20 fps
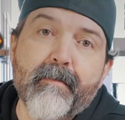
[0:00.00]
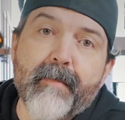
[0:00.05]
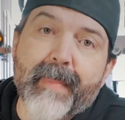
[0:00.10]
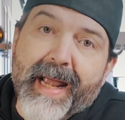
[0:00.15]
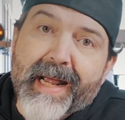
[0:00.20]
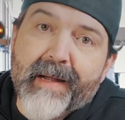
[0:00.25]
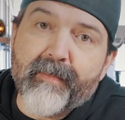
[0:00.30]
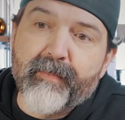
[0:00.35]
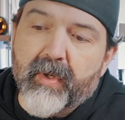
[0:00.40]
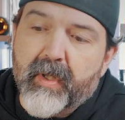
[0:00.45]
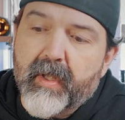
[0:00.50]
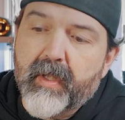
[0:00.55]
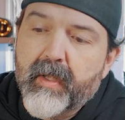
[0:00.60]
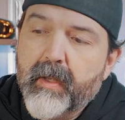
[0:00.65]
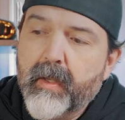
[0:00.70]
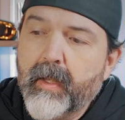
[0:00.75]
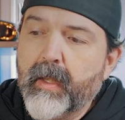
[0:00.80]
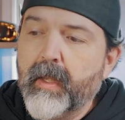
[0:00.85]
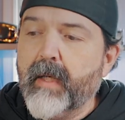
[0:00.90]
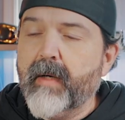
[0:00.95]
MacBook
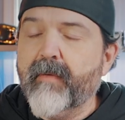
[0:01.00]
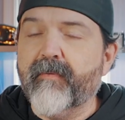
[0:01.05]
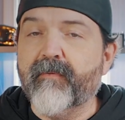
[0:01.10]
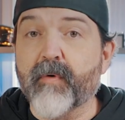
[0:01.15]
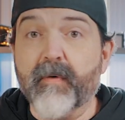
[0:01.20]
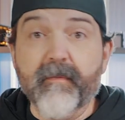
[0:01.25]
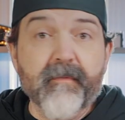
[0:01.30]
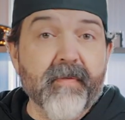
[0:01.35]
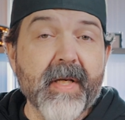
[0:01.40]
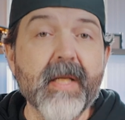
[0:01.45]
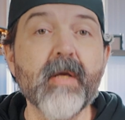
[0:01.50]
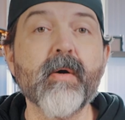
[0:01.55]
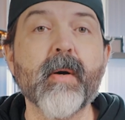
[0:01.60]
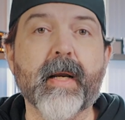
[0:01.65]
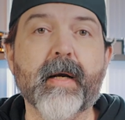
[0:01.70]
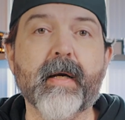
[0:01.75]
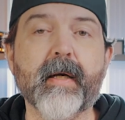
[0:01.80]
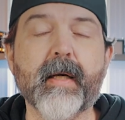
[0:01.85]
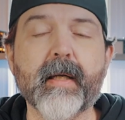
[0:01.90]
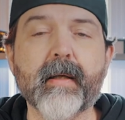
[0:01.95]
for video
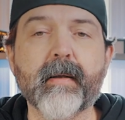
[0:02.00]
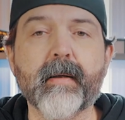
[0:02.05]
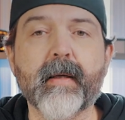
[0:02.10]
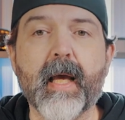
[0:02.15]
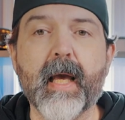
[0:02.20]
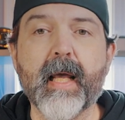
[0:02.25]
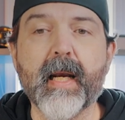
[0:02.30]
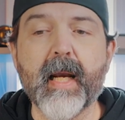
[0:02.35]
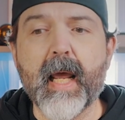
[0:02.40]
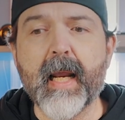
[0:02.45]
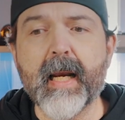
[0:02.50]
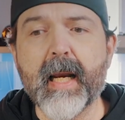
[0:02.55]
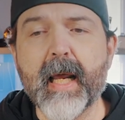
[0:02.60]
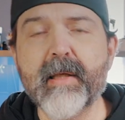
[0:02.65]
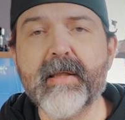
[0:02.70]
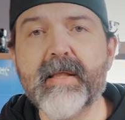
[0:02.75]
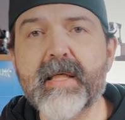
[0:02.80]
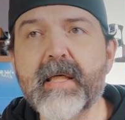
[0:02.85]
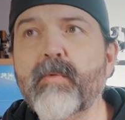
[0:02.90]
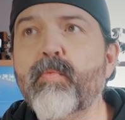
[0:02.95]
editing. And, and I
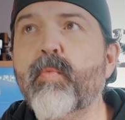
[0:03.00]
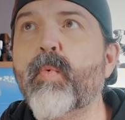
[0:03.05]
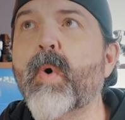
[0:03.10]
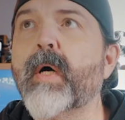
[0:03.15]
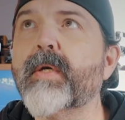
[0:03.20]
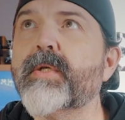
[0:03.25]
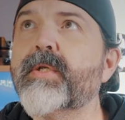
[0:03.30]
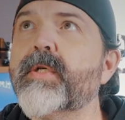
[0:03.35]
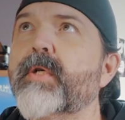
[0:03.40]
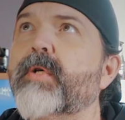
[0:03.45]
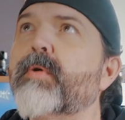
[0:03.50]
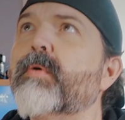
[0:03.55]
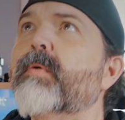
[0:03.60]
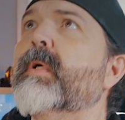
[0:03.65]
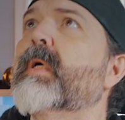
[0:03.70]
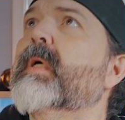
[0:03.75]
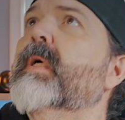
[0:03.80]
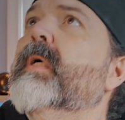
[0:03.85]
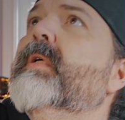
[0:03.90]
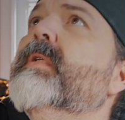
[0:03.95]
did want to,
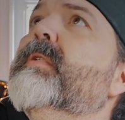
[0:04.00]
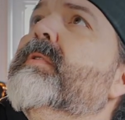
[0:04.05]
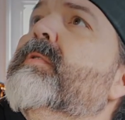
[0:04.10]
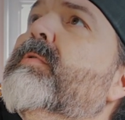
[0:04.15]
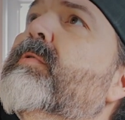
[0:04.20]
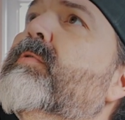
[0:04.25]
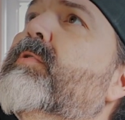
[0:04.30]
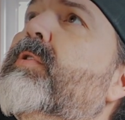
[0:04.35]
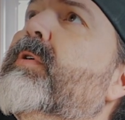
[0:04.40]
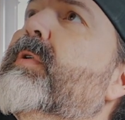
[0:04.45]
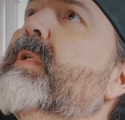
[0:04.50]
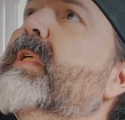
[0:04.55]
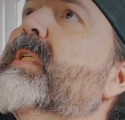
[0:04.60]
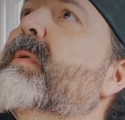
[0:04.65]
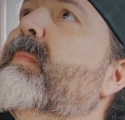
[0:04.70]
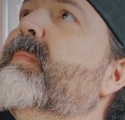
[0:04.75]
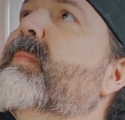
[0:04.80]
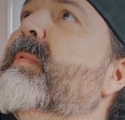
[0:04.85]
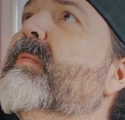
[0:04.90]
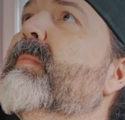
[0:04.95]
turn this
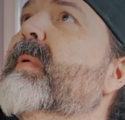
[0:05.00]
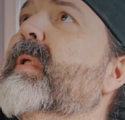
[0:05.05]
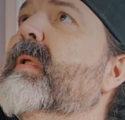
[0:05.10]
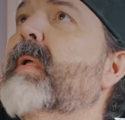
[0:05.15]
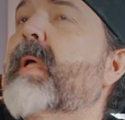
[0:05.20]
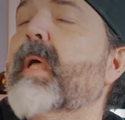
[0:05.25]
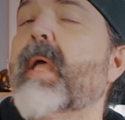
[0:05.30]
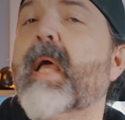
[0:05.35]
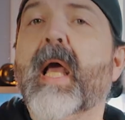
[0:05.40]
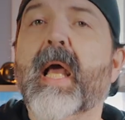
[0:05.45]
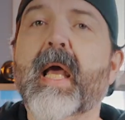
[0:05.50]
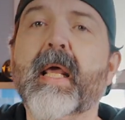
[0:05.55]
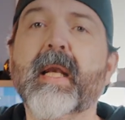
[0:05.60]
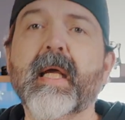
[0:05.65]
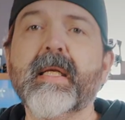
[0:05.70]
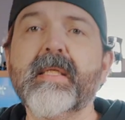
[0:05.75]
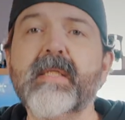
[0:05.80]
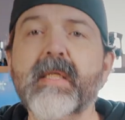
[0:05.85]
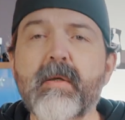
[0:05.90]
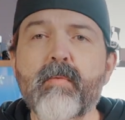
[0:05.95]
up a little bit, and
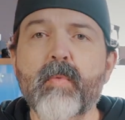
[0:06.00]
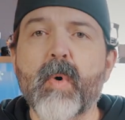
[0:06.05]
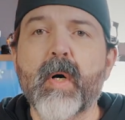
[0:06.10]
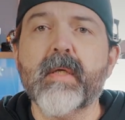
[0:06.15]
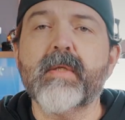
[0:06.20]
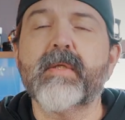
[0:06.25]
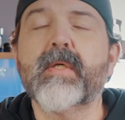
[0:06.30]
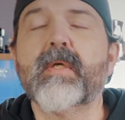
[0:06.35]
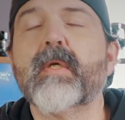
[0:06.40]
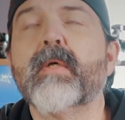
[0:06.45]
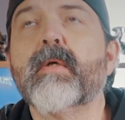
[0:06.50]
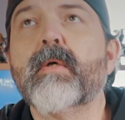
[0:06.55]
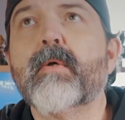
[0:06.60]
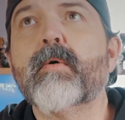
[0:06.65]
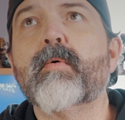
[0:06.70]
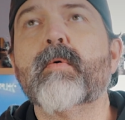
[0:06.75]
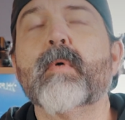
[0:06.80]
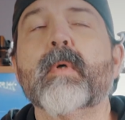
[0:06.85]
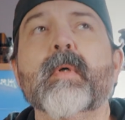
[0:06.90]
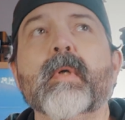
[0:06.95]
I did want
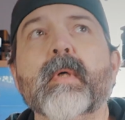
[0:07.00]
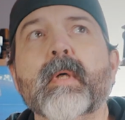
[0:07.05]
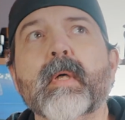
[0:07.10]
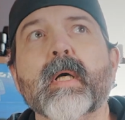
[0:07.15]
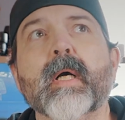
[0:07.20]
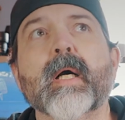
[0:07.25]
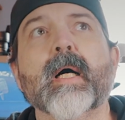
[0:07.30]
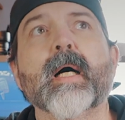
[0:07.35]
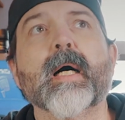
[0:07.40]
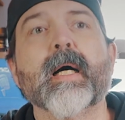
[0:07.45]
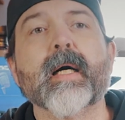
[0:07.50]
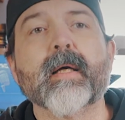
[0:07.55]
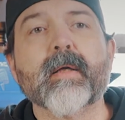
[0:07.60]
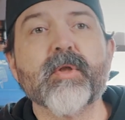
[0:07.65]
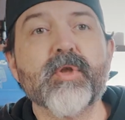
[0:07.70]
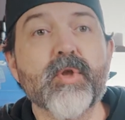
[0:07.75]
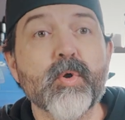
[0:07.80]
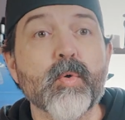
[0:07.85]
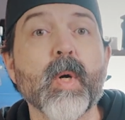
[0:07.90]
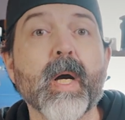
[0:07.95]
to uh,
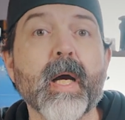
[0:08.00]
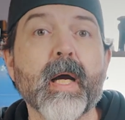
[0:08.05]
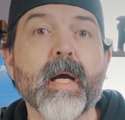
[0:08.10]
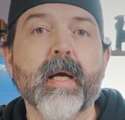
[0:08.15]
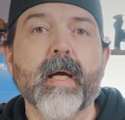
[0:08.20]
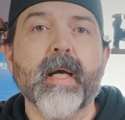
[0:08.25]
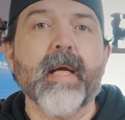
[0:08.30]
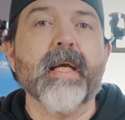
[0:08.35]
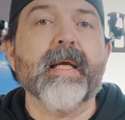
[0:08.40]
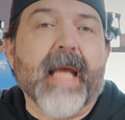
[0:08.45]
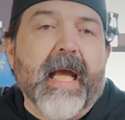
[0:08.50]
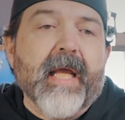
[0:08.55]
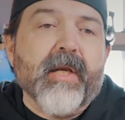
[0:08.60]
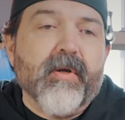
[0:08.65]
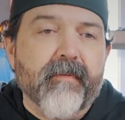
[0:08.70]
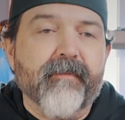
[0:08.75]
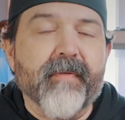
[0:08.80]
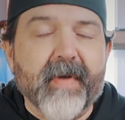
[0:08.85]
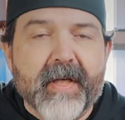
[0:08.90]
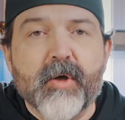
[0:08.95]
do a, can
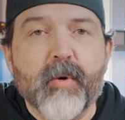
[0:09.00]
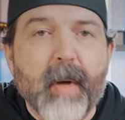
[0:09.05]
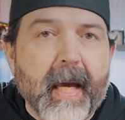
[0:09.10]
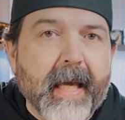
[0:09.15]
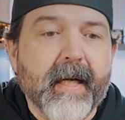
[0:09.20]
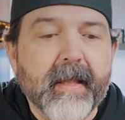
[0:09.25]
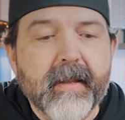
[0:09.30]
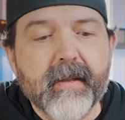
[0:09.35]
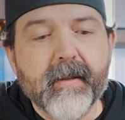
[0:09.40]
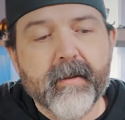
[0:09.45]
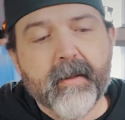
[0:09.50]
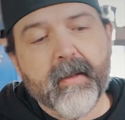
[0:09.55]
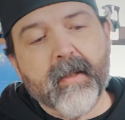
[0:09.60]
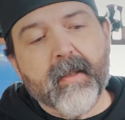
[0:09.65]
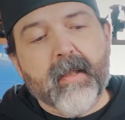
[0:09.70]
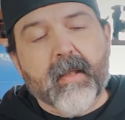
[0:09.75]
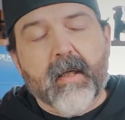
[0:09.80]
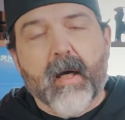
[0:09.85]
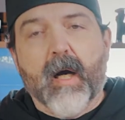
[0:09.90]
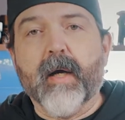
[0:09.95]
you video edit
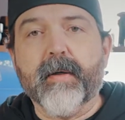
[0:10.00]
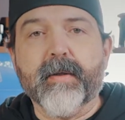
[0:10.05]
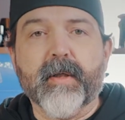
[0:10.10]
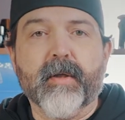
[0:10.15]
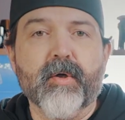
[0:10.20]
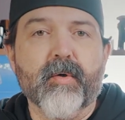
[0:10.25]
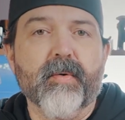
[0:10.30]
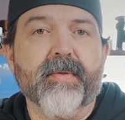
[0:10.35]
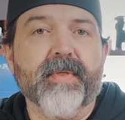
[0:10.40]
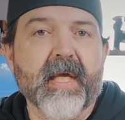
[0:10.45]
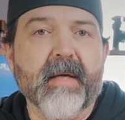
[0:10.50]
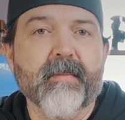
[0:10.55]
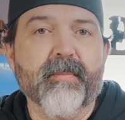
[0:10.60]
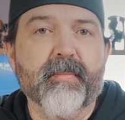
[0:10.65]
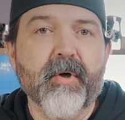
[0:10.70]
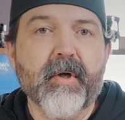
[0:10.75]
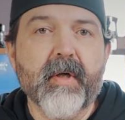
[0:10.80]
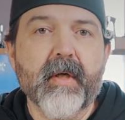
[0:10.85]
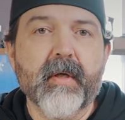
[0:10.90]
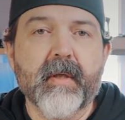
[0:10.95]
on the new
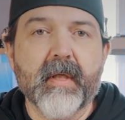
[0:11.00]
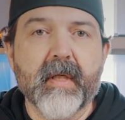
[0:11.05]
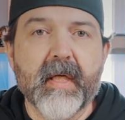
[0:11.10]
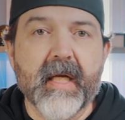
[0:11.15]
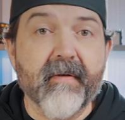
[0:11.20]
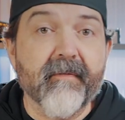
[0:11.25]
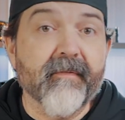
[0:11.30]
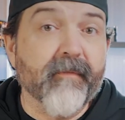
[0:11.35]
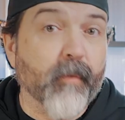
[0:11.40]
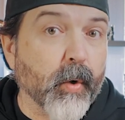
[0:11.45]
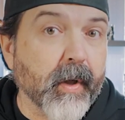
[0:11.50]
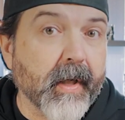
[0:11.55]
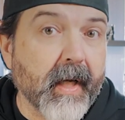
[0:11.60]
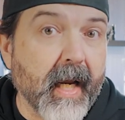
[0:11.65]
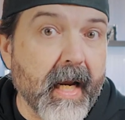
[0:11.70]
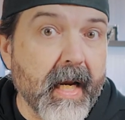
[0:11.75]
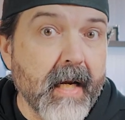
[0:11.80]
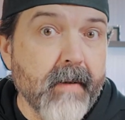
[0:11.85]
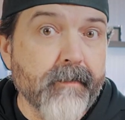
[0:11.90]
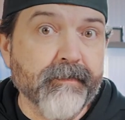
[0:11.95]
ThinkBook in four
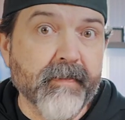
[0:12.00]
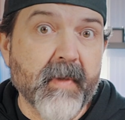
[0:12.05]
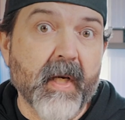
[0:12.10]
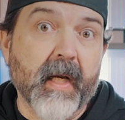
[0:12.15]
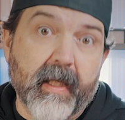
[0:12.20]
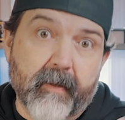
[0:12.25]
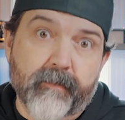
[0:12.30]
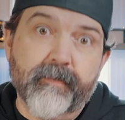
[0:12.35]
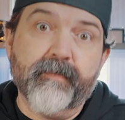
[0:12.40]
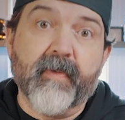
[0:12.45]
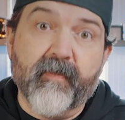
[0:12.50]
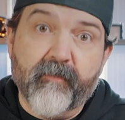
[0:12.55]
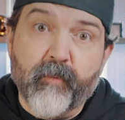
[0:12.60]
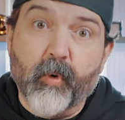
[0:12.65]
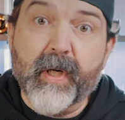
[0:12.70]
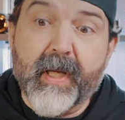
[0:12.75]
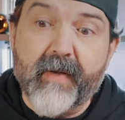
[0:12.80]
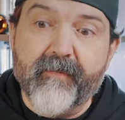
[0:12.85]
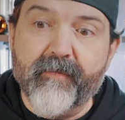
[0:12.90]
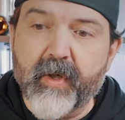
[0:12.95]
K, like
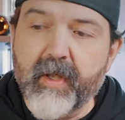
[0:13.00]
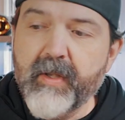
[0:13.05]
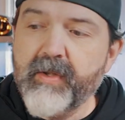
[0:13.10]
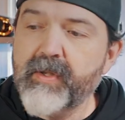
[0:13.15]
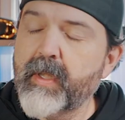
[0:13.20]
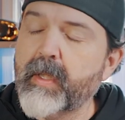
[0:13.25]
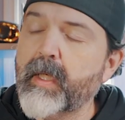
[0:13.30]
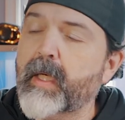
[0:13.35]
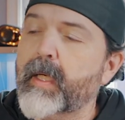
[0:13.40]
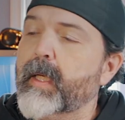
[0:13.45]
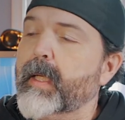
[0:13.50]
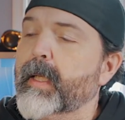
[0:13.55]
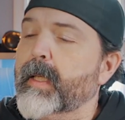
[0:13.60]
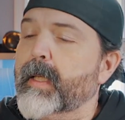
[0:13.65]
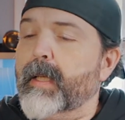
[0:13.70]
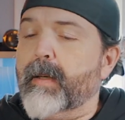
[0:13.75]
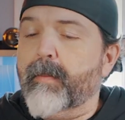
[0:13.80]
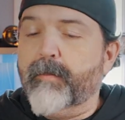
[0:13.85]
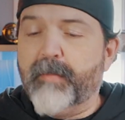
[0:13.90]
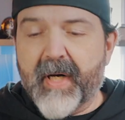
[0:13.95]
four K footage?
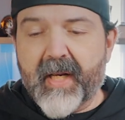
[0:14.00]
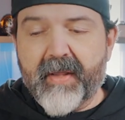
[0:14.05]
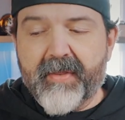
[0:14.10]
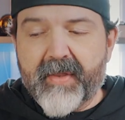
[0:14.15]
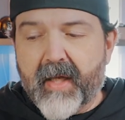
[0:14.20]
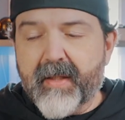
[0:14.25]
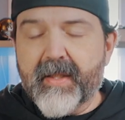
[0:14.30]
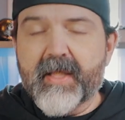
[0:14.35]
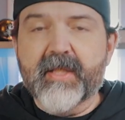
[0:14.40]
But I thought